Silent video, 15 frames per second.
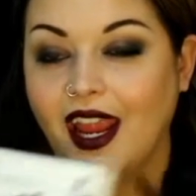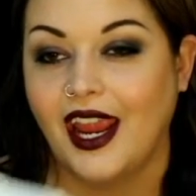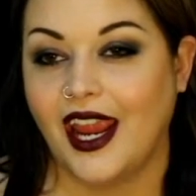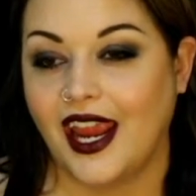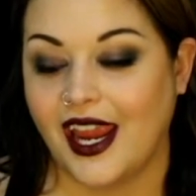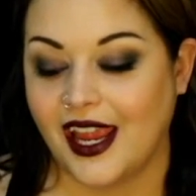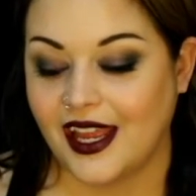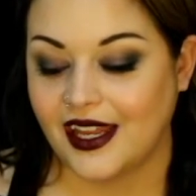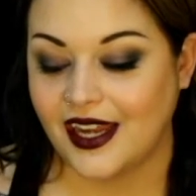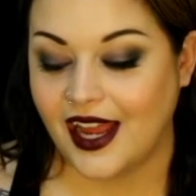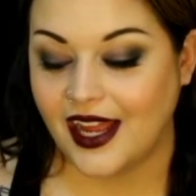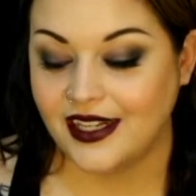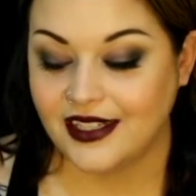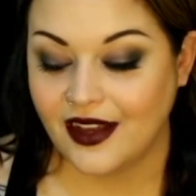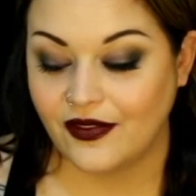And
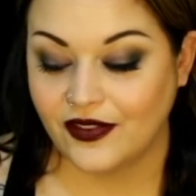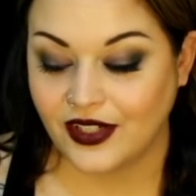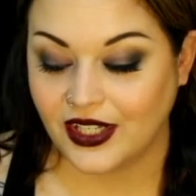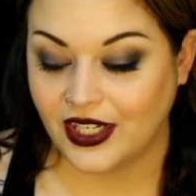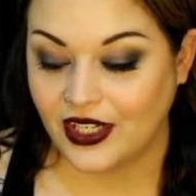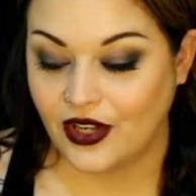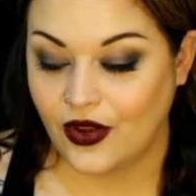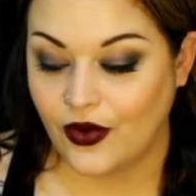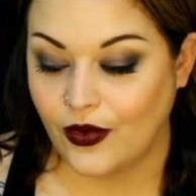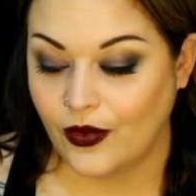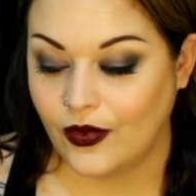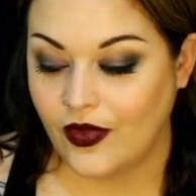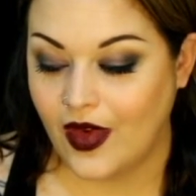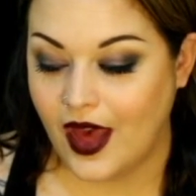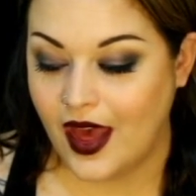I definitely know
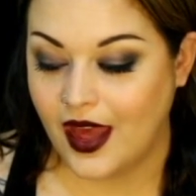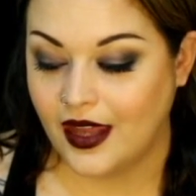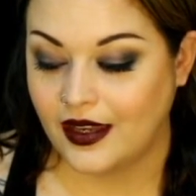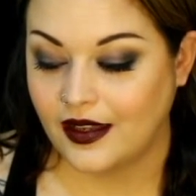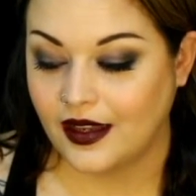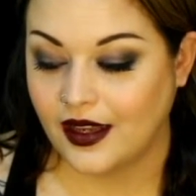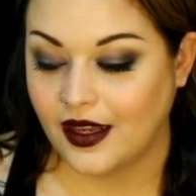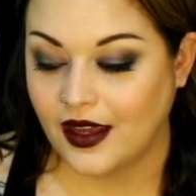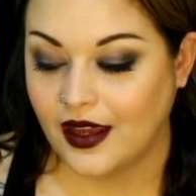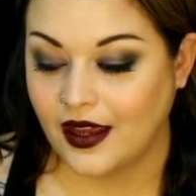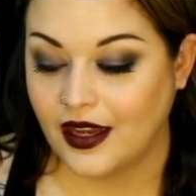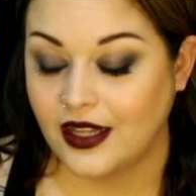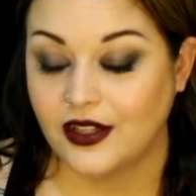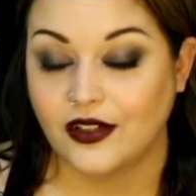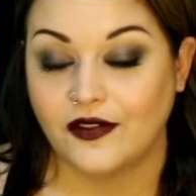that
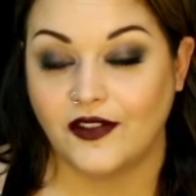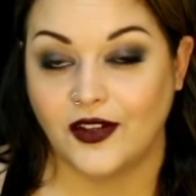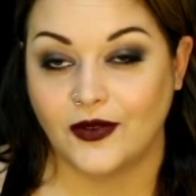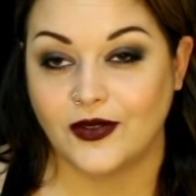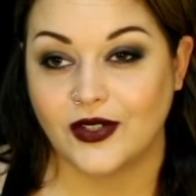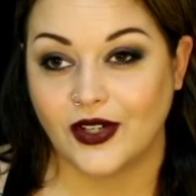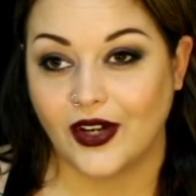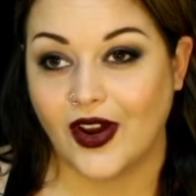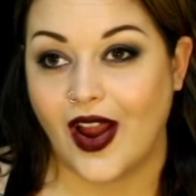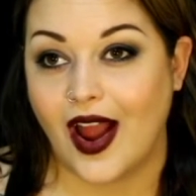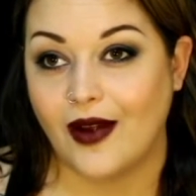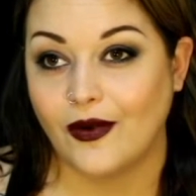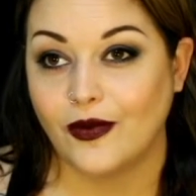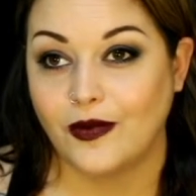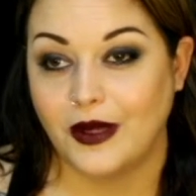in the future
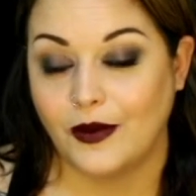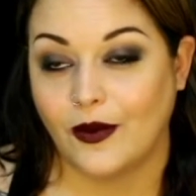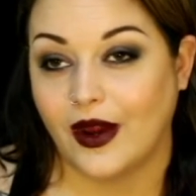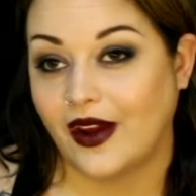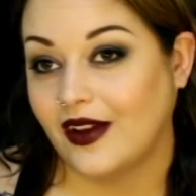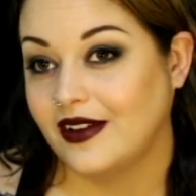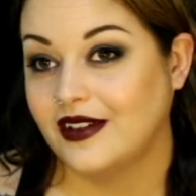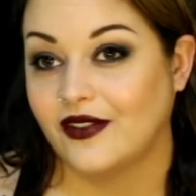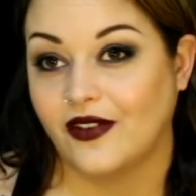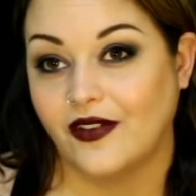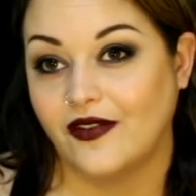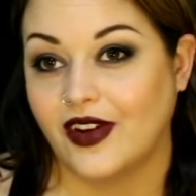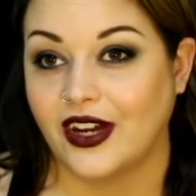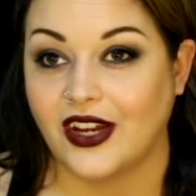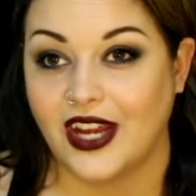I will be wearing
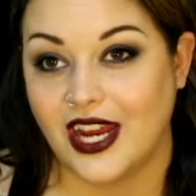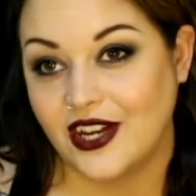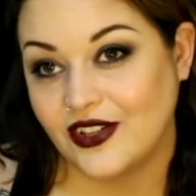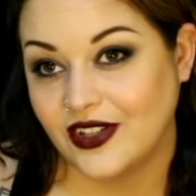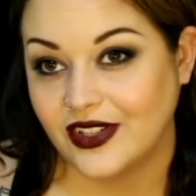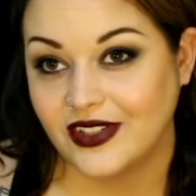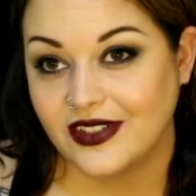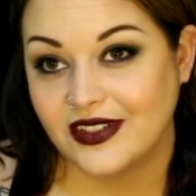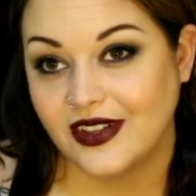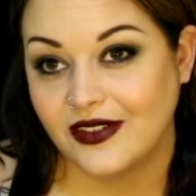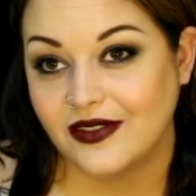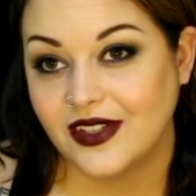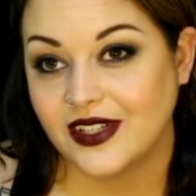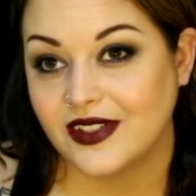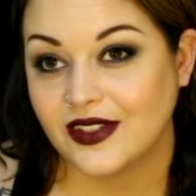different variations
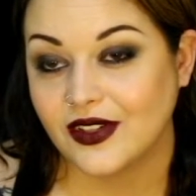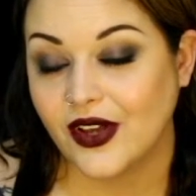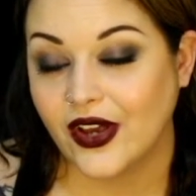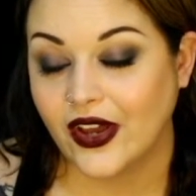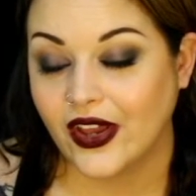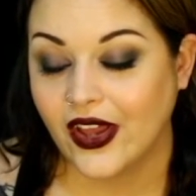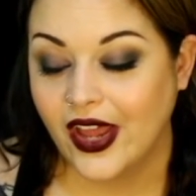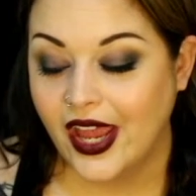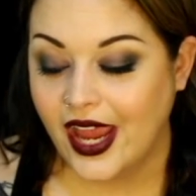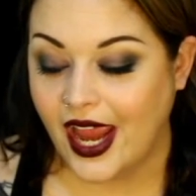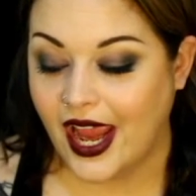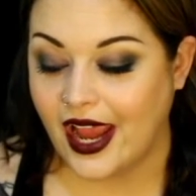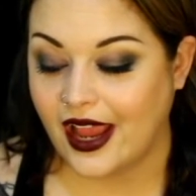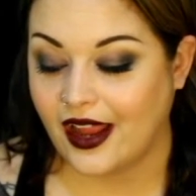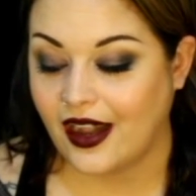of this look,
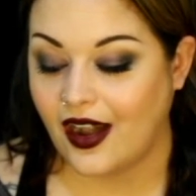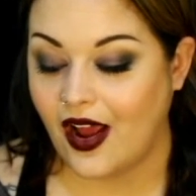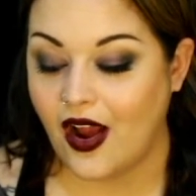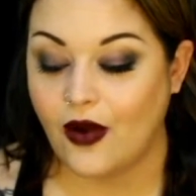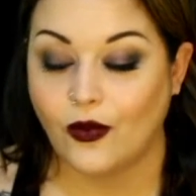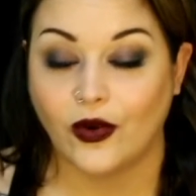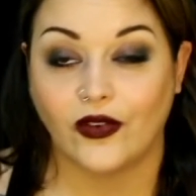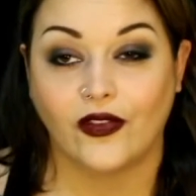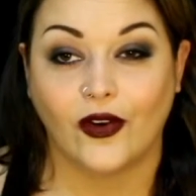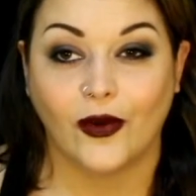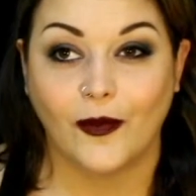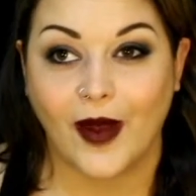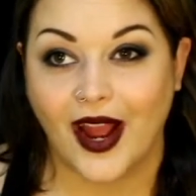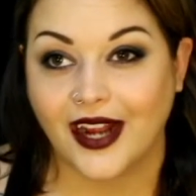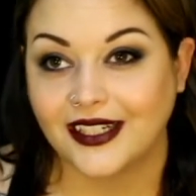and I'll refer
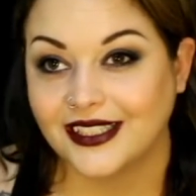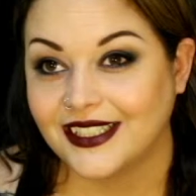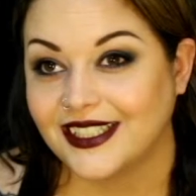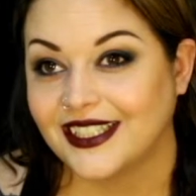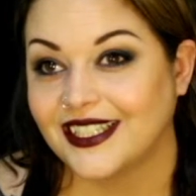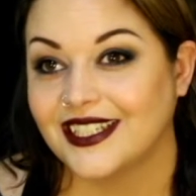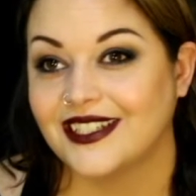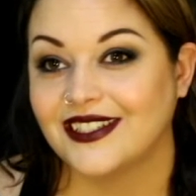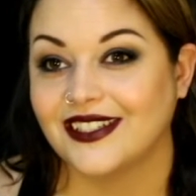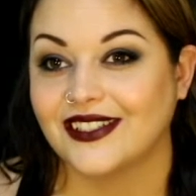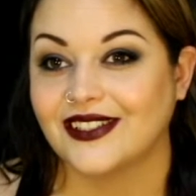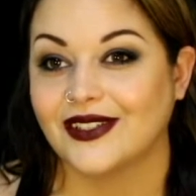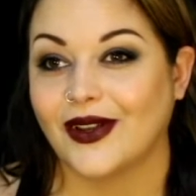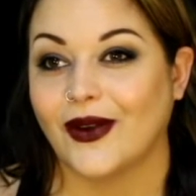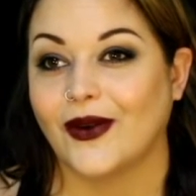back to this.
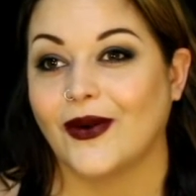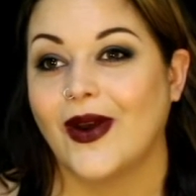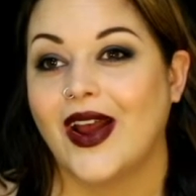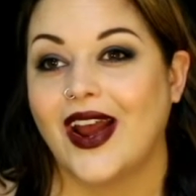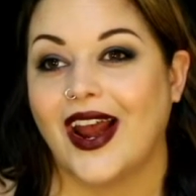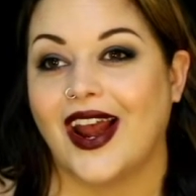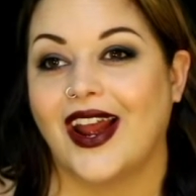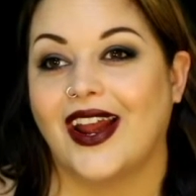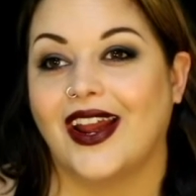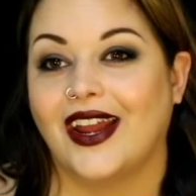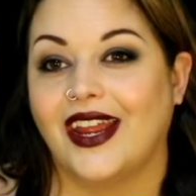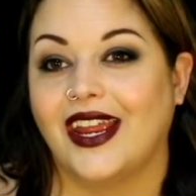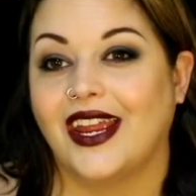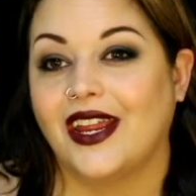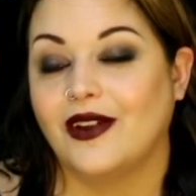So
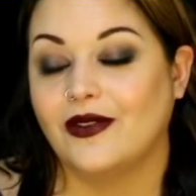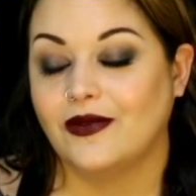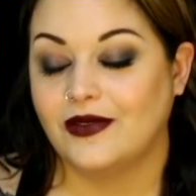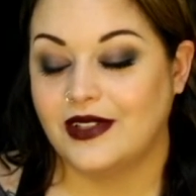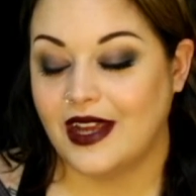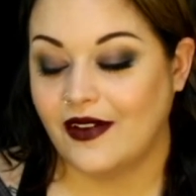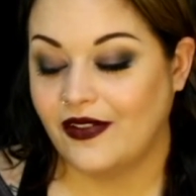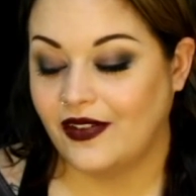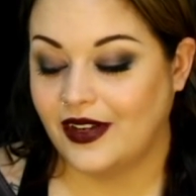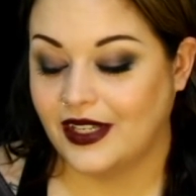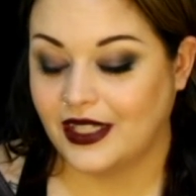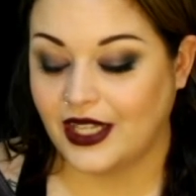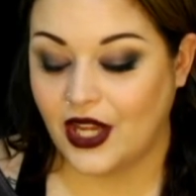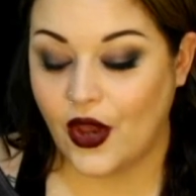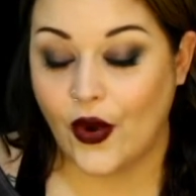I
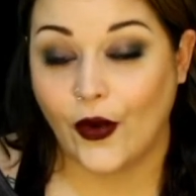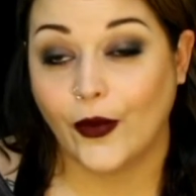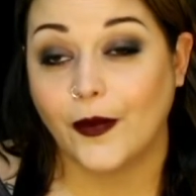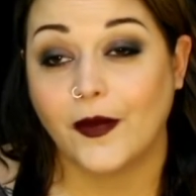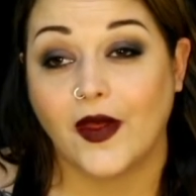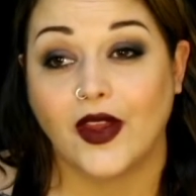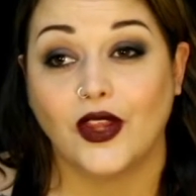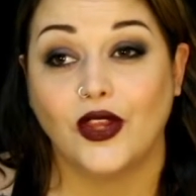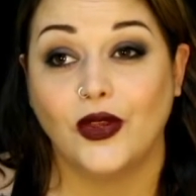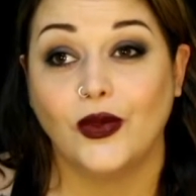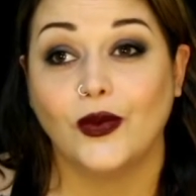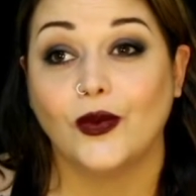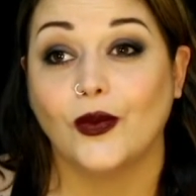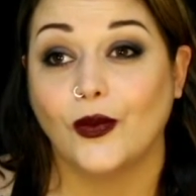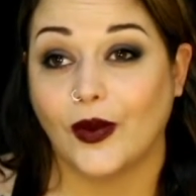definitely hope that
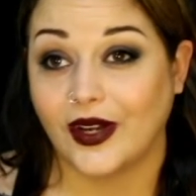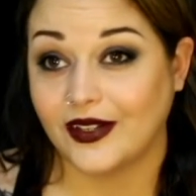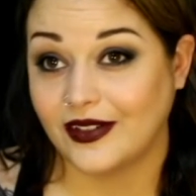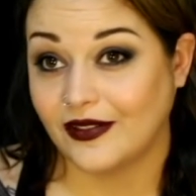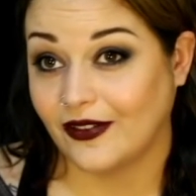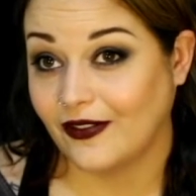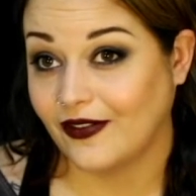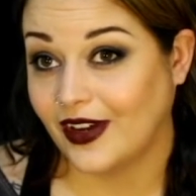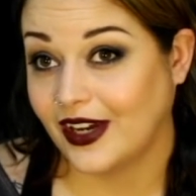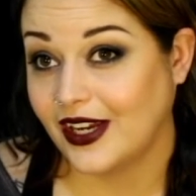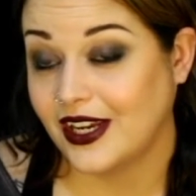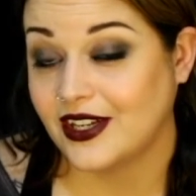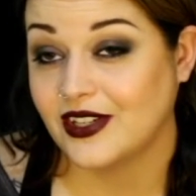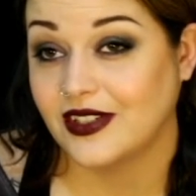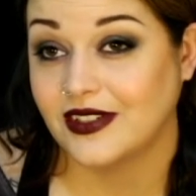you wear different
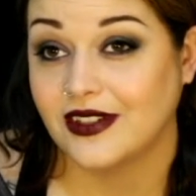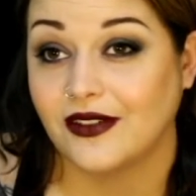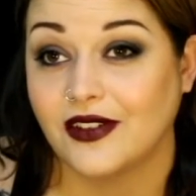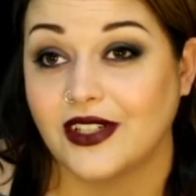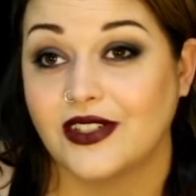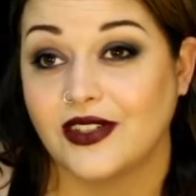variations of it